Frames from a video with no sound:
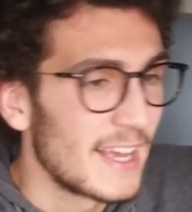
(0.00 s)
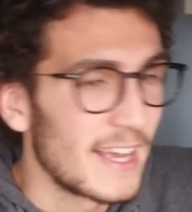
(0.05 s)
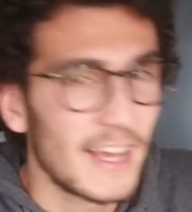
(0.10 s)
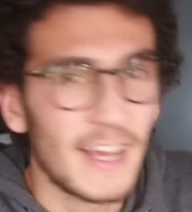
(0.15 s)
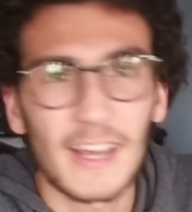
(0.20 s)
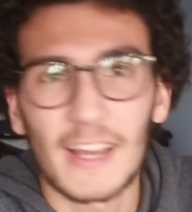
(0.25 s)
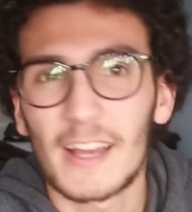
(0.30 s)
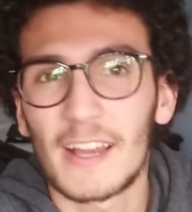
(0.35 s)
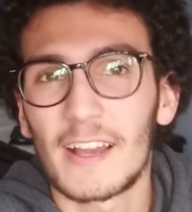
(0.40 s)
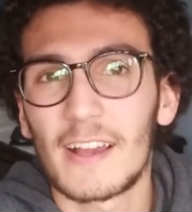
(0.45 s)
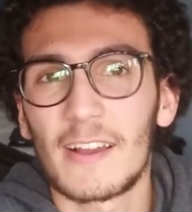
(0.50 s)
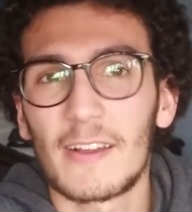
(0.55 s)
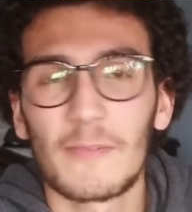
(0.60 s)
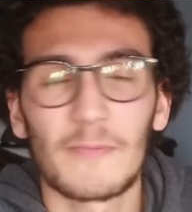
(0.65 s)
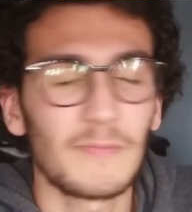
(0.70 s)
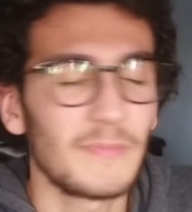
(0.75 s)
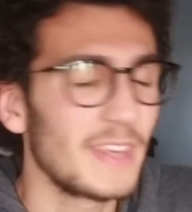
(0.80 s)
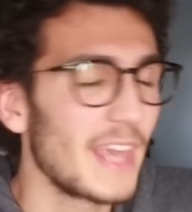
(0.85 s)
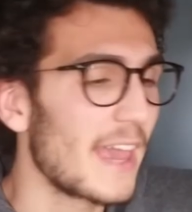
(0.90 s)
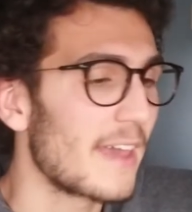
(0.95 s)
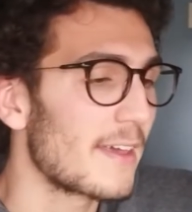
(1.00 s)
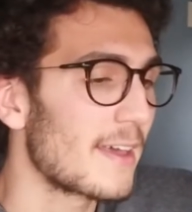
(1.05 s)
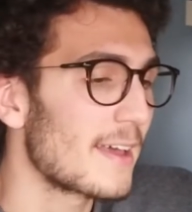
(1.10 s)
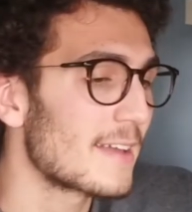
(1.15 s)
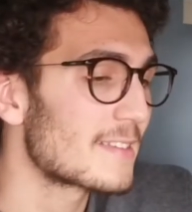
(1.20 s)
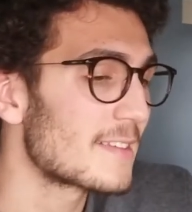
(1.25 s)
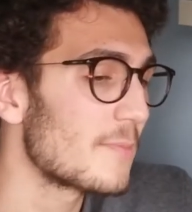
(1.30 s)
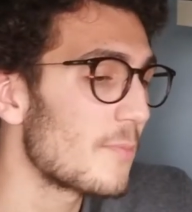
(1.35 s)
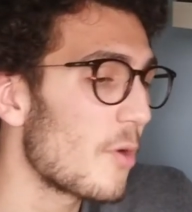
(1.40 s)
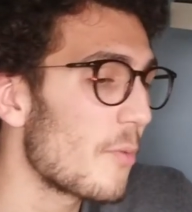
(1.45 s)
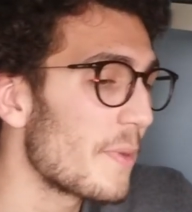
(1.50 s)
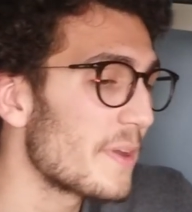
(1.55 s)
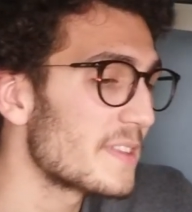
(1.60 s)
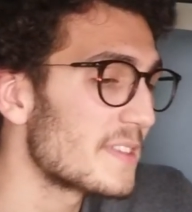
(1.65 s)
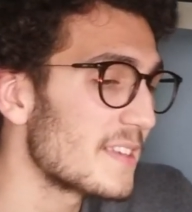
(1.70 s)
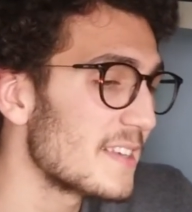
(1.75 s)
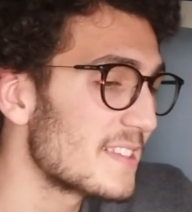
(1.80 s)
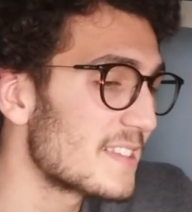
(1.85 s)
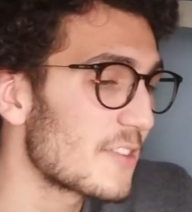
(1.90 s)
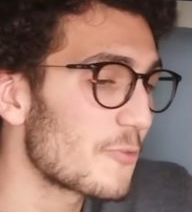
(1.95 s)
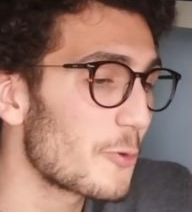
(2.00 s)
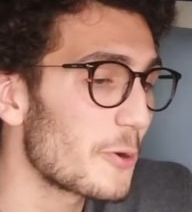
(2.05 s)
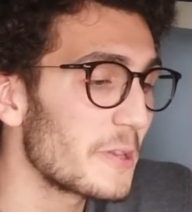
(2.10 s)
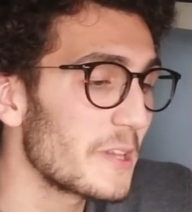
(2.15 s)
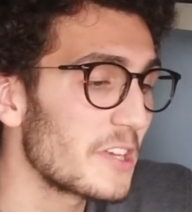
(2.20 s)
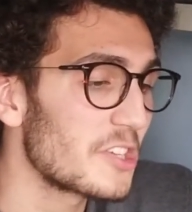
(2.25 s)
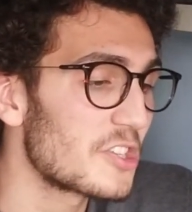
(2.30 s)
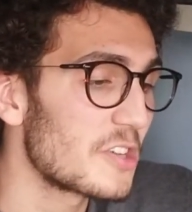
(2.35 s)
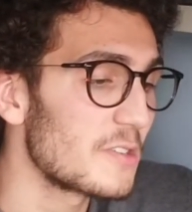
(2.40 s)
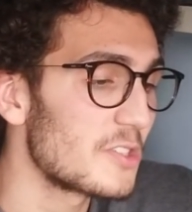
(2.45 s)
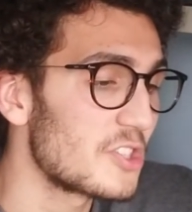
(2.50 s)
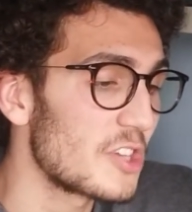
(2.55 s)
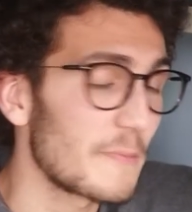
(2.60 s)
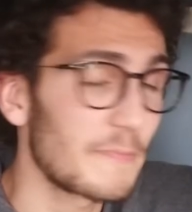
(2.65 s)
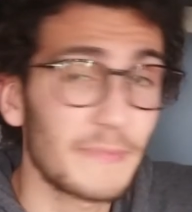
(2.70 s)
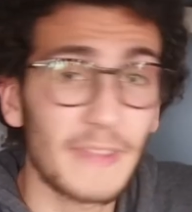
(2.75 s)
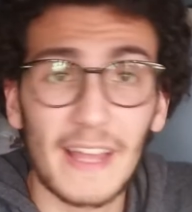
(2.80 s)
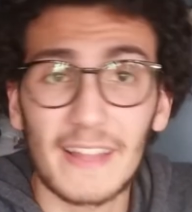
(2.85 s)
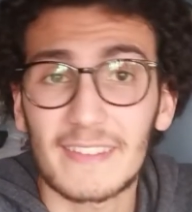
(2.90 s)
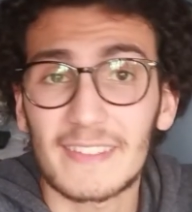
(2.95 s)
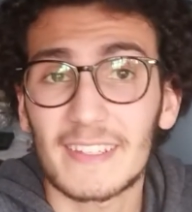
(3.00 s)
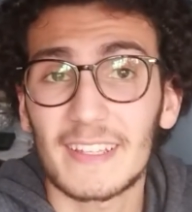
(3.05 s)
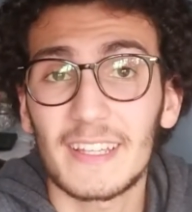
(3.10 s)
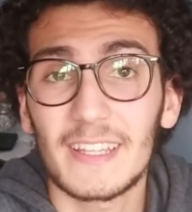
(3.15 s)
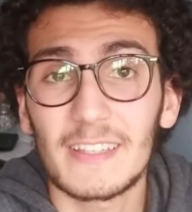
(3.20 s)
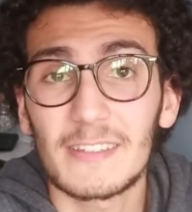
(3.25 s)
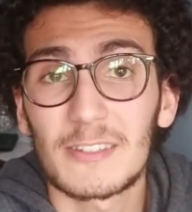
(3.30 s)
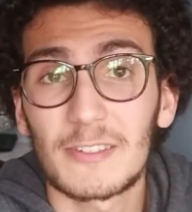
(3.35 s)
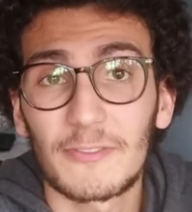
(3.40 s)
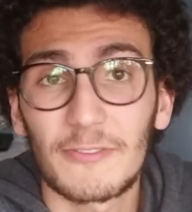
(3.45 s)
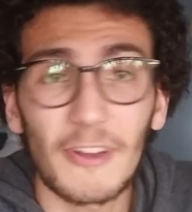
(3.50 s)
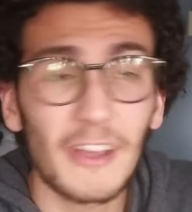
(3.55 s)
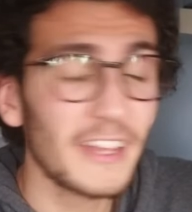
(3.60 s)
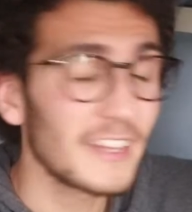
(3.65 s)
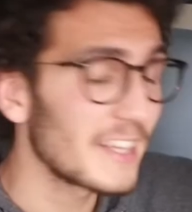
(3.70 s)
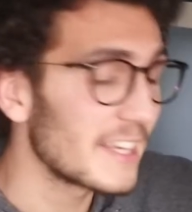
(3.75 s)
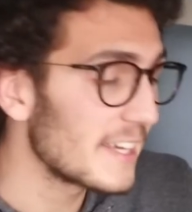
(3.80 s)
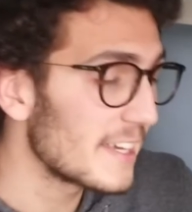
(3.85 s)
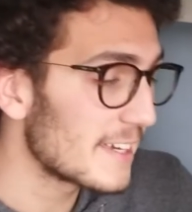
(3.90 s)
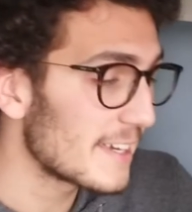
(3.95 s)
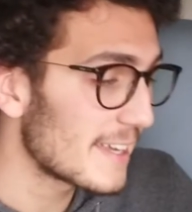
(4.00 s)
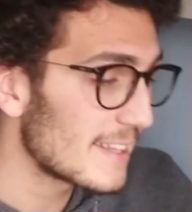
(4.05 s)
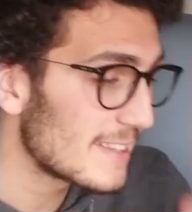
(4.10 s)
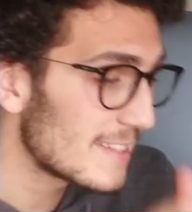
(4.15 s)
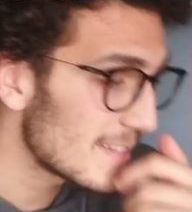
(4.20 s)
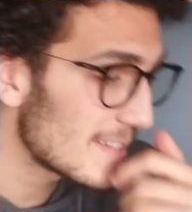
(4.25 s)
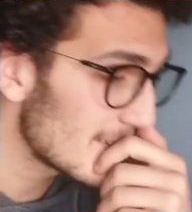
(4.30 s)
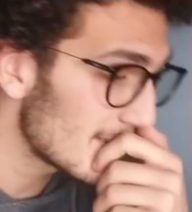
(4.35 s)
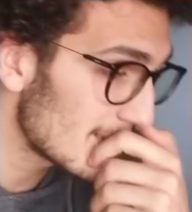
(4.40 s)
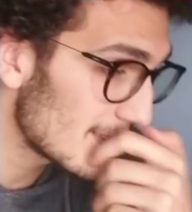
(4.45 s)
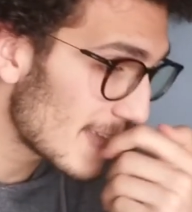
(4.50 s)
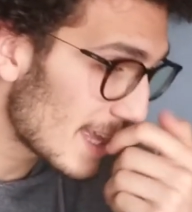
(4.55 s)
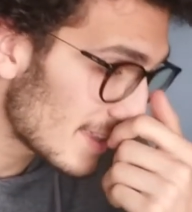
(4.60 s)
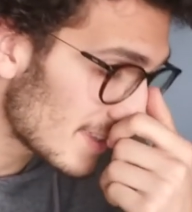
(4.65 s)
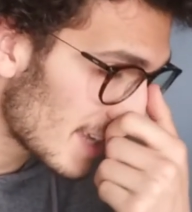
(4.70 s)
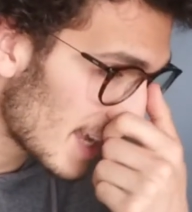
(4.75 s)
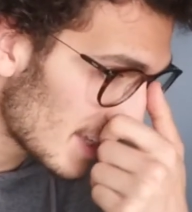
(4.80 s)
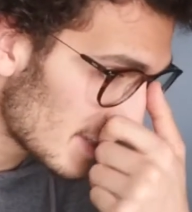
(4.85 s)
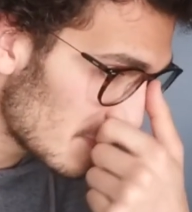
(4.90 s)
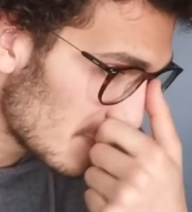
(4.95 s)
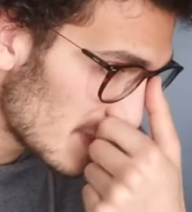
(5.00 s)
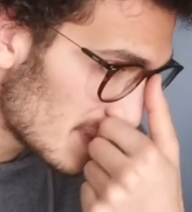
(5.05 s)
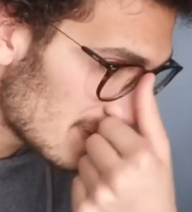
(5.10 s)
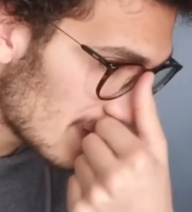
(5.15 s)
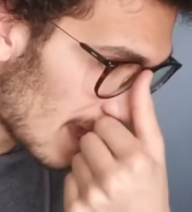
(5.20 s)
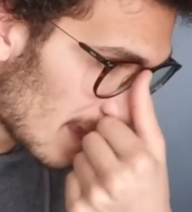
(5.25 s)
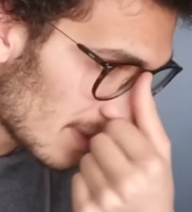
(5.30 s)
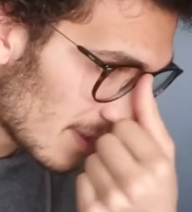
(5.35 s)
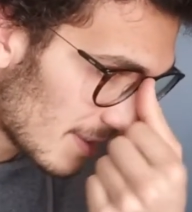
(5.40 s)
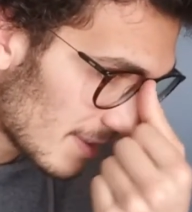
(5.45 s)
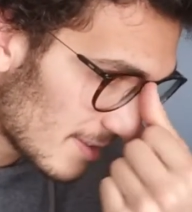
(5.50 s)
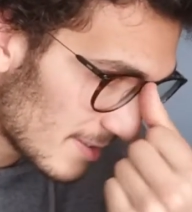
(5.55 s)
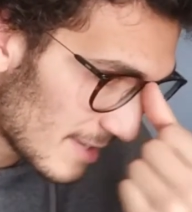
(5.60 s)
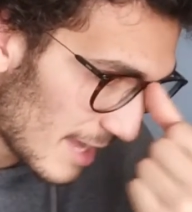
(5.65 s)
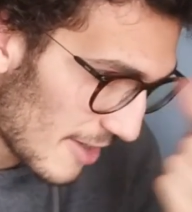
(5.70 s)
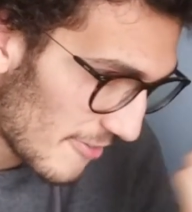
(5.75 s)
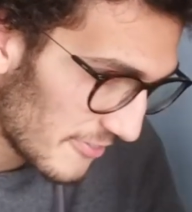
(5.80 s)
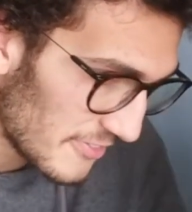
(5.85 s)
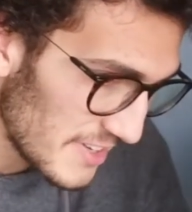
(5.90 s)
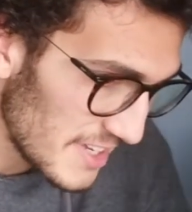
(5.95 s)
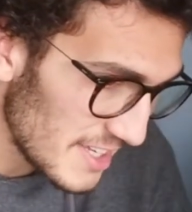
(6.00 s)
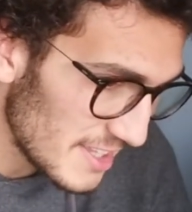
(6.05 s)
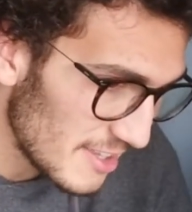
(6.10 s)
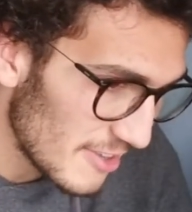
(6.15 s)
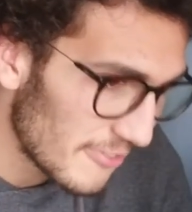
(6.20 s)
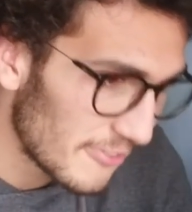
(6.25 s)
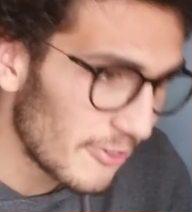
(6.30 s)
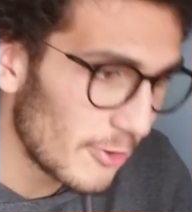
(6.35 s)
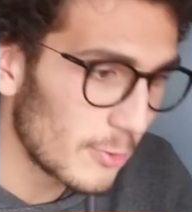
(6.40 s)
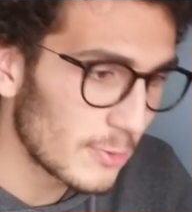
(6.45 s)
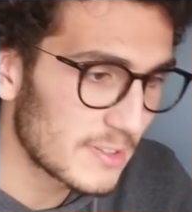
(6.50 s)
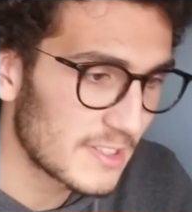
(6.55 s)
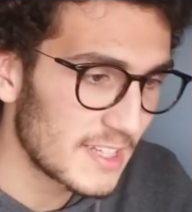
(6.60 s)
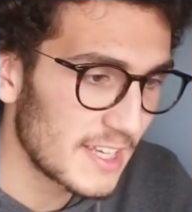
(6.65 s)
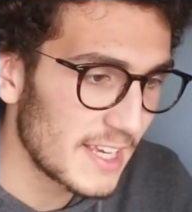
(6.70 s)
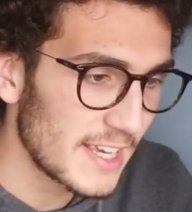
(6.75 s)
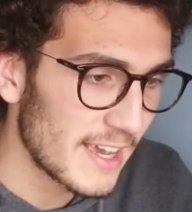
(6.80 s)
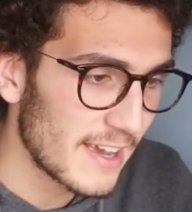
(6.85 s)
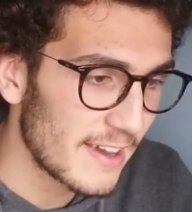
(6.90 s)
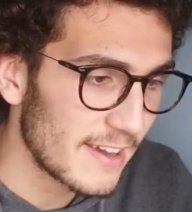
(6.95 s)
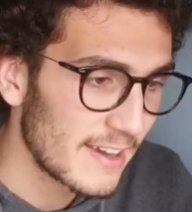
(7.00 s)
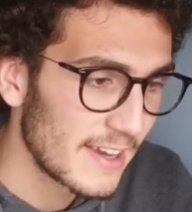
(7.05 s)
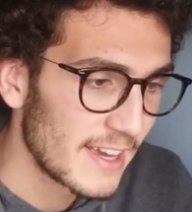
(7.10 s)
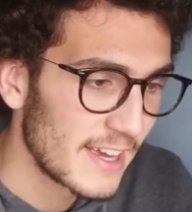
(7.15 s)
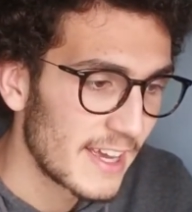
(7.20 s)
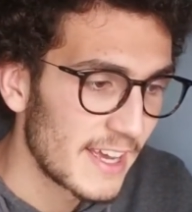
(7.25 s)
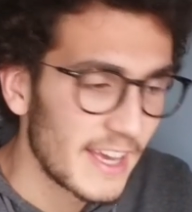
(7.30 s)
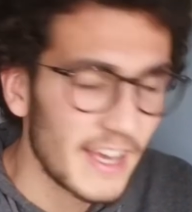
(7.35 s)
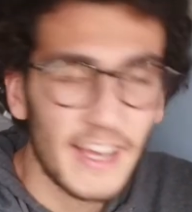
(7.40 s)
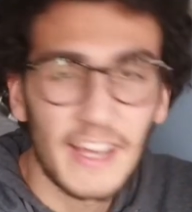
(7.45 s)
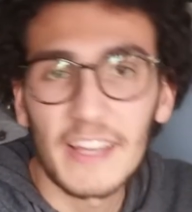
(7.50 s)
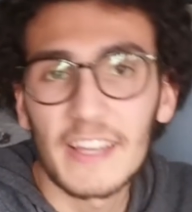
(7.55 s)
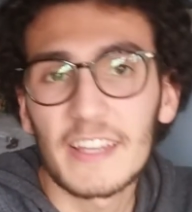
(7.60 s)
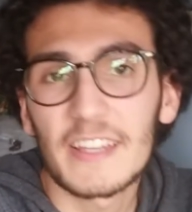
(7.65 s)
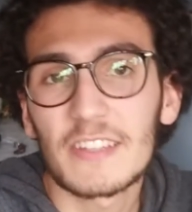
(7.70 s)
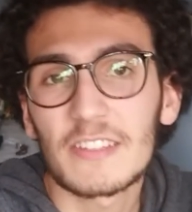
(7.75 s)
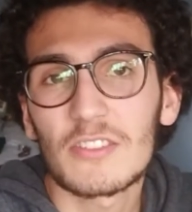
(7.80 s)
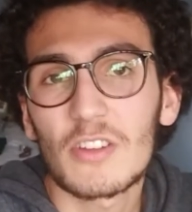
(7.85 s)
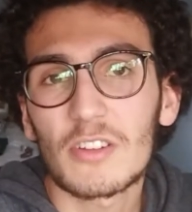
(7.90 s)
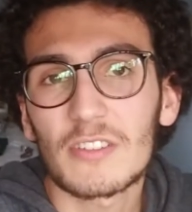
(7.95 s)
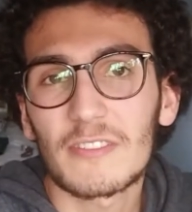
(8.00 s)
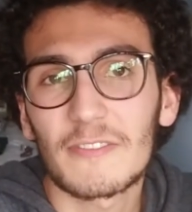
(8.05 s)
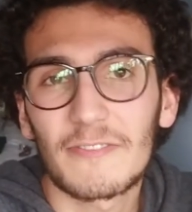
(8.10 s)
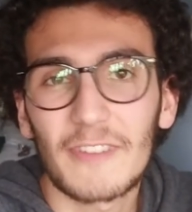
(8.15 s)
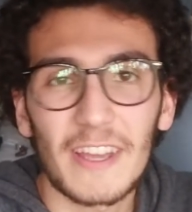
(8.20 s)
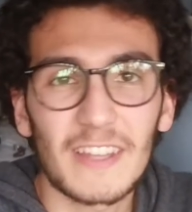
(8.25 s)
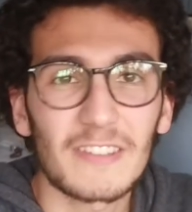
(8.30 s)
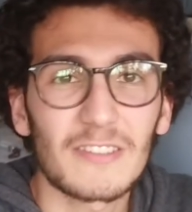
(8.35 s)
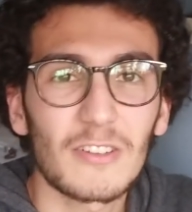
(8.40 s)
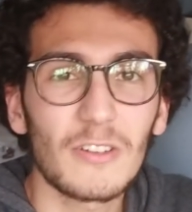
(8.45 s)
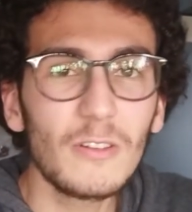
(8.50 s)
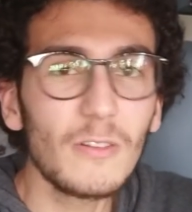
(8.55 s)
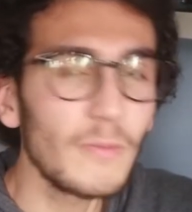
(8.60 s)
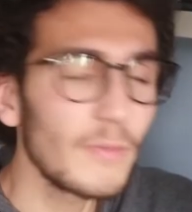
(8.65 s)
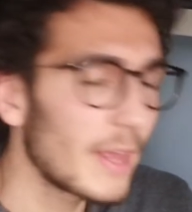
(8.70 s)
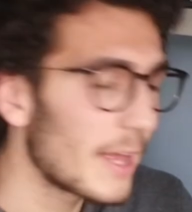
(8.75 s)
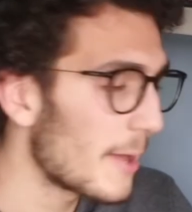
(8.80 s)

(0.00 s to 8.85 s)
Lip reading: yeah, at the moment is a relationship that is failing, and that gets me sad. And I think the fault here is not Vettel.